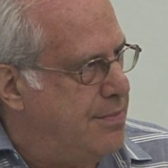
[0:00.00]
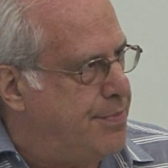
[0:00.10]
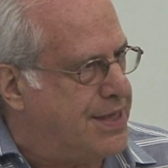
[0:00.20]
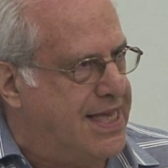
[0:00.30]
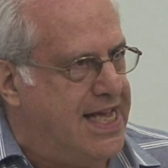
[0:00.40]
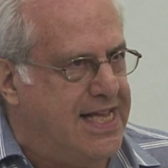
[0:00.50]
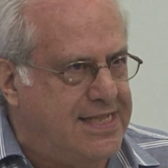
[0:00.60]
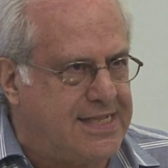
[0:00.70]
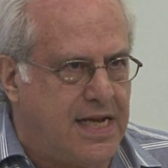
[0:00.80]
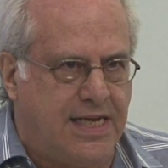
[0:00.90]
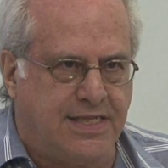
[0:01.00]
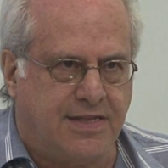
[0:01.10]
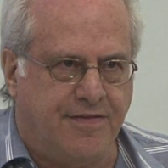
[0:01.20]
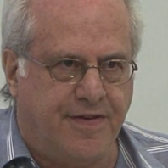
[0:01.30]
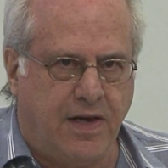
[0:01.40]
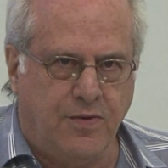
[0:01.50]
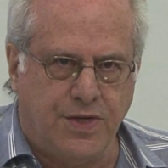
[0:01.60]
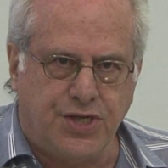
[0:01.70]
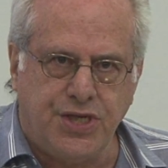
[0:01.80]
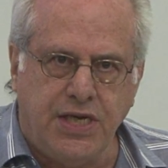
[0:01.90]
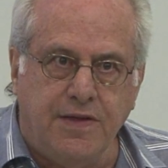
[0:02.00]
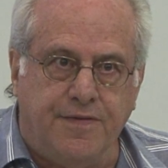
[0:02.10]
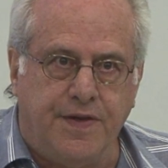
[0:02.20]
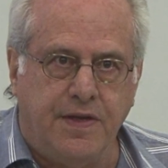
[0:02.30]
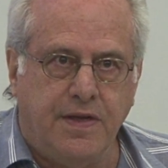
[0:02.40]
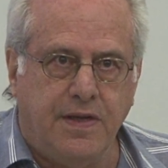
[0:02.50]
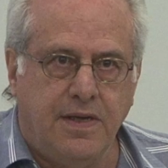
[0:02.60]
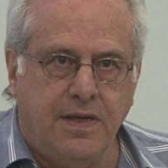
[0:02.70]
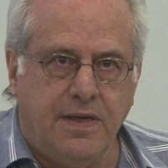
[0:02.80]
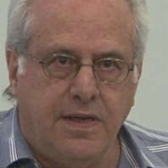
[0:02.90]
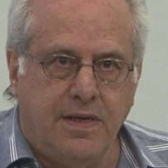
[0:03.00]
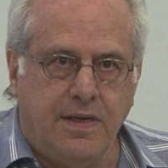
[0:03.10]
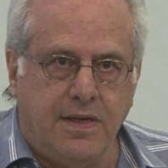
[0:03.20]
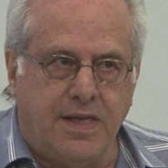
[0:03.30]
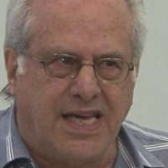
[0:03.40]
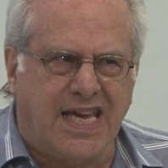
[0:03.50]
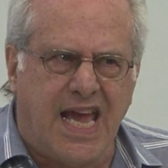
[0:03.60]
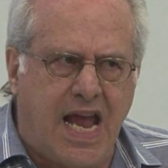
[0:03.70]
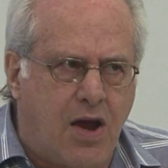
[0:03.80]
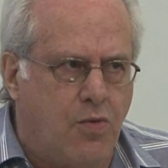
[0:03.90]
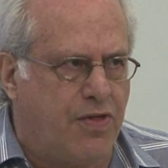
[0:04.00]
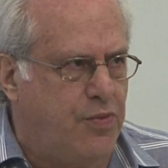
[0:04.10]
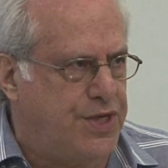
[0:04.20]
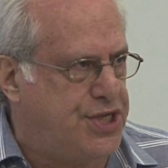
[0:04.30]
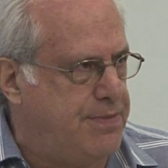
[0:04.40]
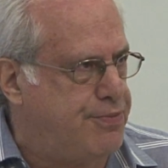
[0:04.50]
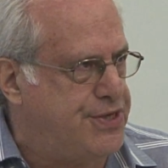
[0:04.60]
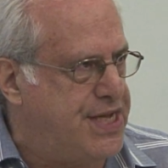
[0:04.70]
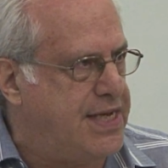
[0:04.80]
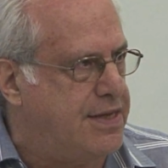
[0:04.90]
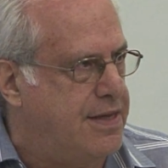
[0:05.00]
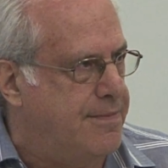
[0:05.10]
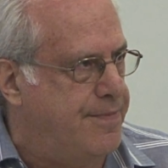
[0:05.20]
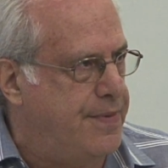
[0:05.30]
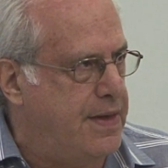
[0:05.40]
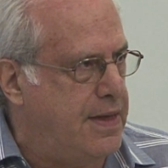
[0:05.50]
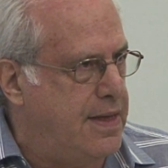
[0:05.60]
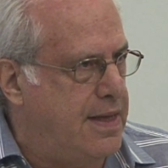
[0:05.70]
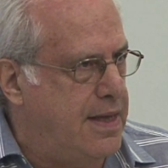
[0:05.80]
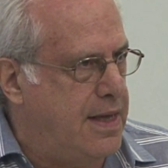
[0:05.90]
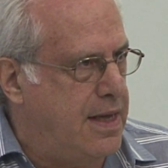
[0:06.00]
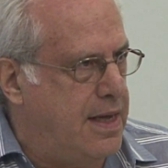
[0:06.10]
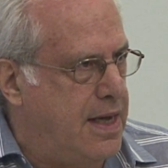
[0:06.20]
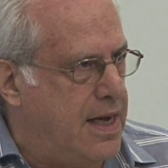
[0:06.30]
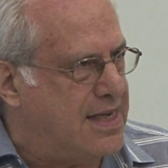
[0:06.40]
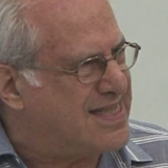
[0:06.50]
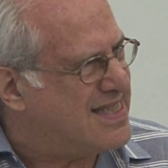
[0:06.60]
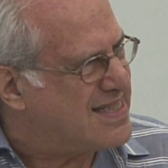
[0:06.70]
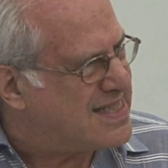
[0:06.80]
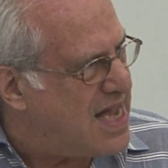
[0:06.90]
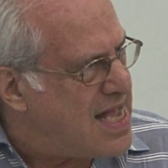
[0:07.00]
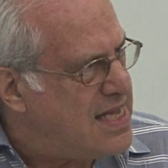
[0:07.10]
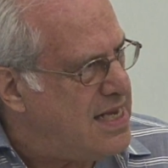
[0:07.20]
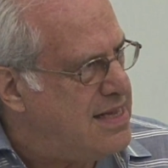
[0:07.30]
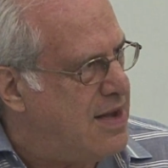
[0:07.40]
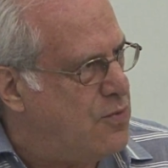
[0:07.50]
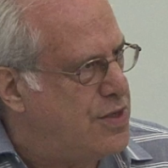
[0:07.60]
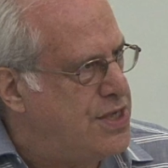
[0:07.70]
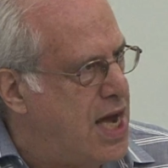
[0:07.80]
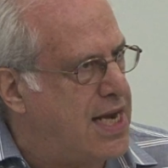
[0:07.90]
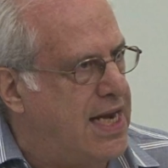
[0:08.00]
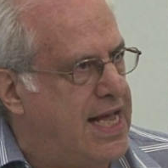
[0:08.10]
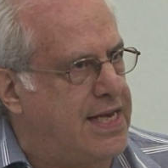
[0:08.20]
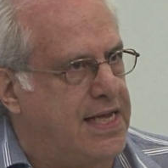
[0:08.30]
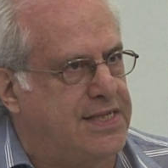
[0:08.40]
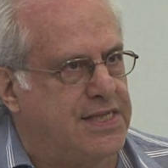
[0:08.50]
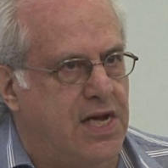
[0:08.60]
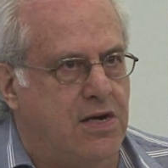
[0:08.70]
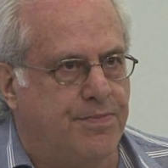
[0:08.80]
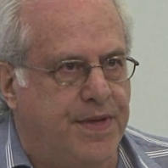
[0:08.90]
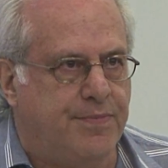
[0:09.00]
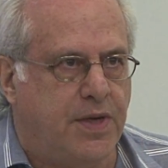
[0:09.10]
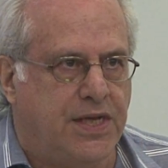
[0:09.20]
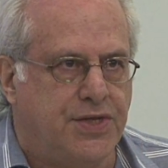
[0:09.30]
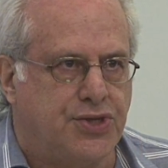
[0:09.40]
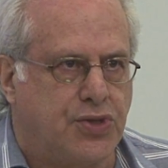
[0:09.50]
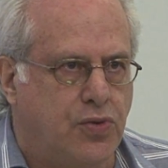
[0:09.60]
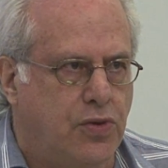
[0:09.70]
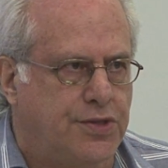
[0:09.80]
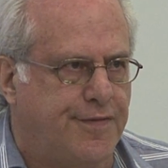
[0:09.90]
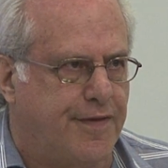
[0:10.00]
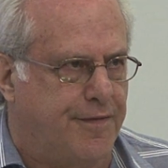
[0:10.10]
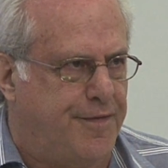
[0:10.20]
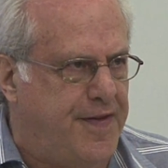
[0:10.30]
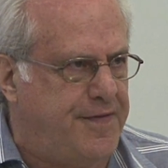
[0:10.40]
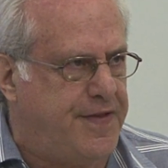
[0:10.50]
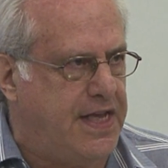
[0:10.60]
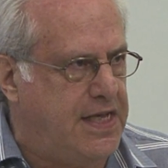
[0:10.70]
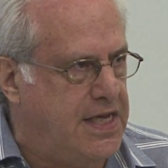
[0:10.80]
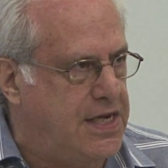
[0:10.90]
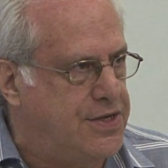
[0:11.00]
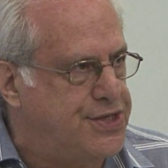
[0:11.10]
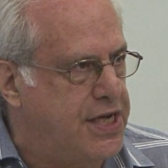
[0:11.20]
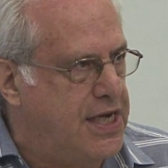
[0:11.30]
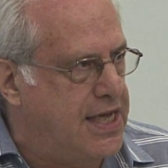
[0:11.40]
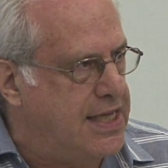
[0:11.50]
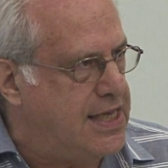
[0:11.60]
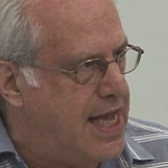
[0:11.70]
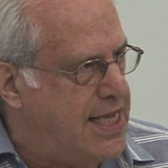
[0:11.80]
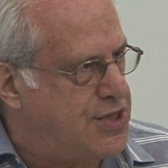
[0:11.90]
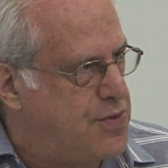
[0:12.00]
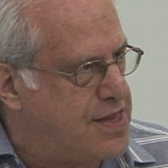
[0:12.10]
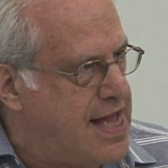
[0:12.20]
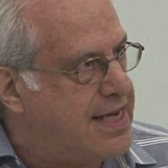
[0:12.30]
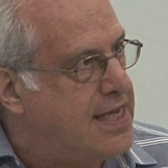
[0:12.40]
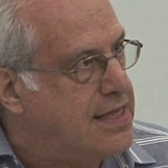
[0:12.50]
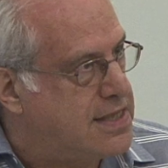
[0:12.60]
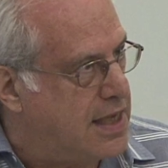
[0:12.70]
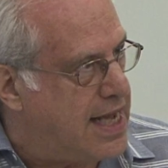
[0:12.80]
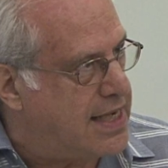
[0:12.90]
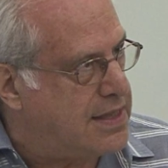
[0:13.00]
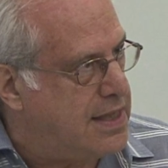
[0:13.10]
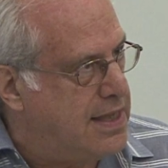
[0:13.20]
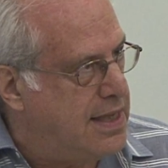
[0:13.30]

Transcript: But the insights the fellow achieved, the care with which he presented them, a society that would not let its young people in the schools for 50 years engage with that intellect